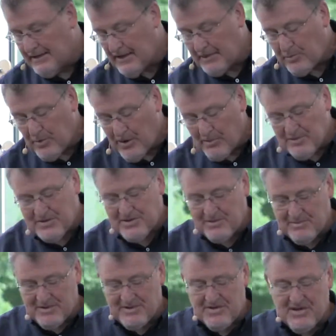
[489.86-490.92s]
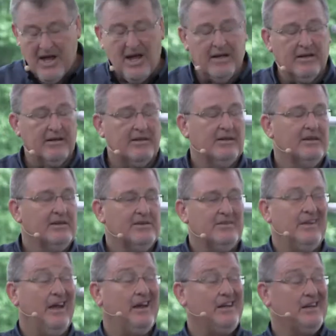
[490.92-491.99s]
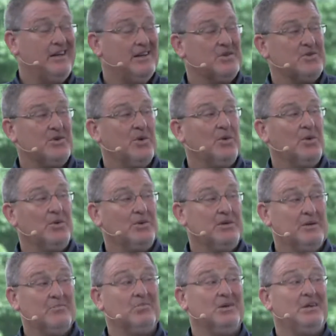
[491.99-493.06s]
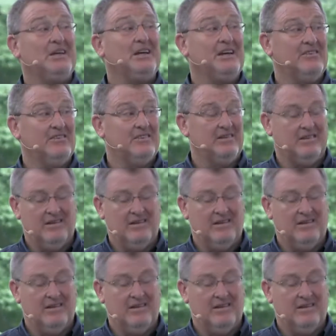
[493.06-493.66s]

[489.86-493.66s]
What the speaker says: God promised him a son, and 90 years old, and he believed.